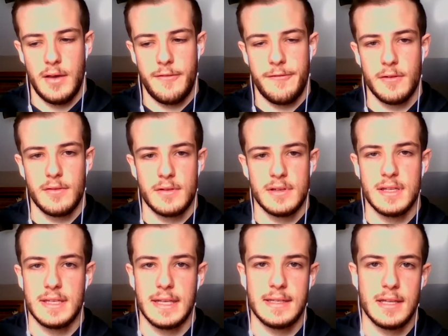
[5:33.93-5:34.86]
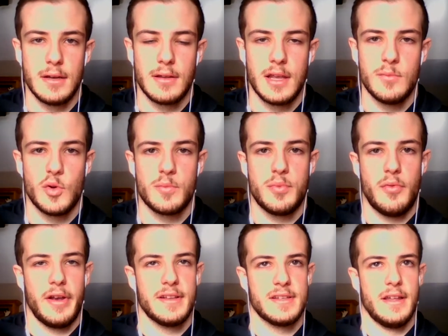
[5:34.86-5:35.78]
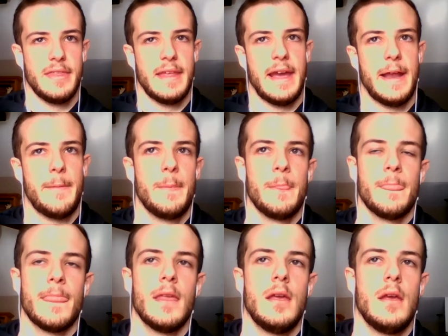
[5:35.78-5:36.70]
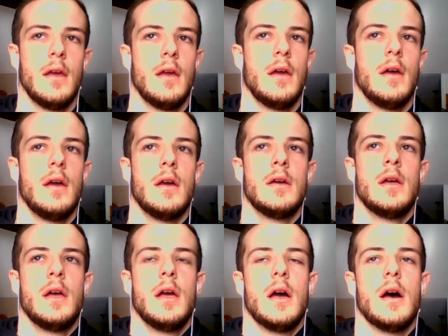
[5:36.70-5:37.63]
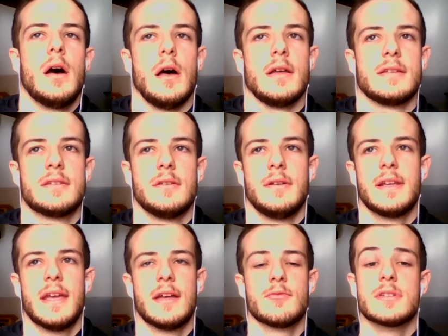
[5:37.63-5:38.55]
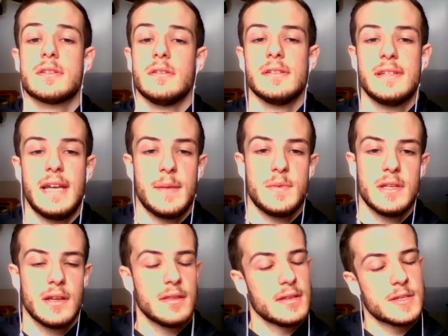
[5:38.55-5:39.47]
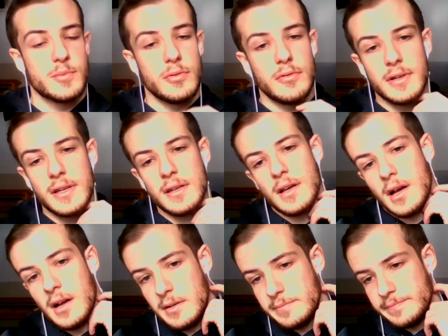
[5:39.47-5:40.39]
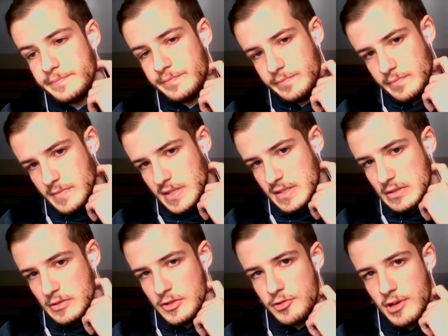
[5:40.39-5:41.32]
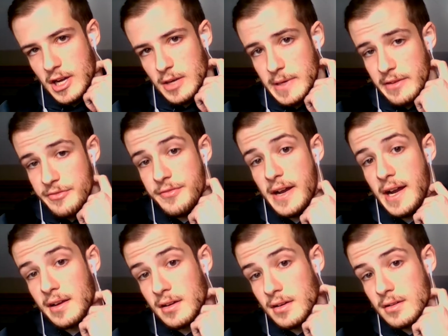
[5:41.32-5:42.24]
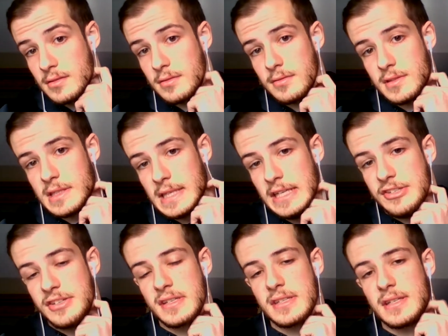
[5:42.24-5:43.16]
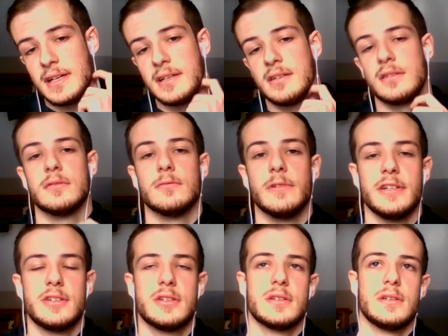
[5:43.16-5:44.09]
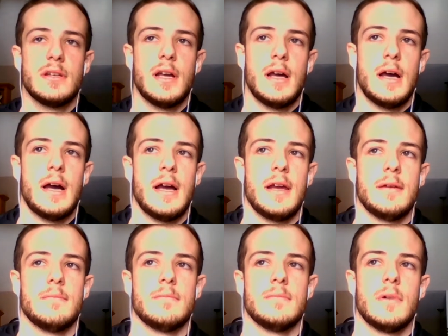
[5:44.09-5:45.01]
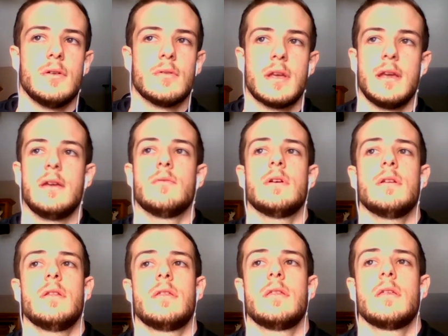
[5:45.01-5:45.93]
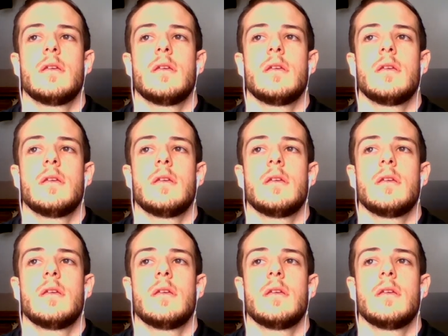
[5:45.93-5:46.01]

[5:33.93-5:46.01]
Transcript: further into detail to get more points on that. So again, we're still adapting at this point. Still a trial by fire teaching style, which I'm okay with.